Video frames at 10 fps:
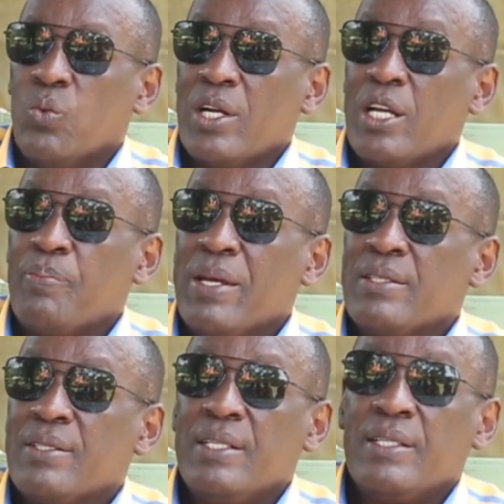What
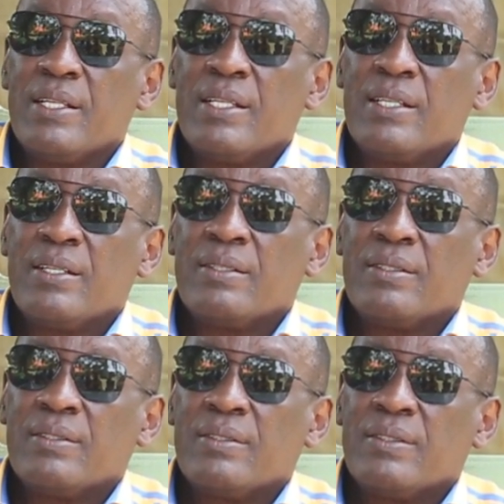happens in, uh,
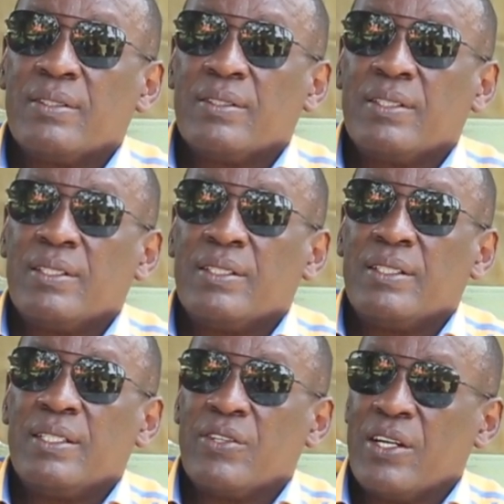
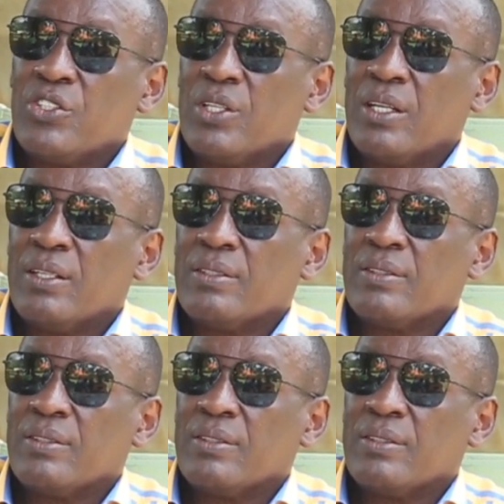in Russia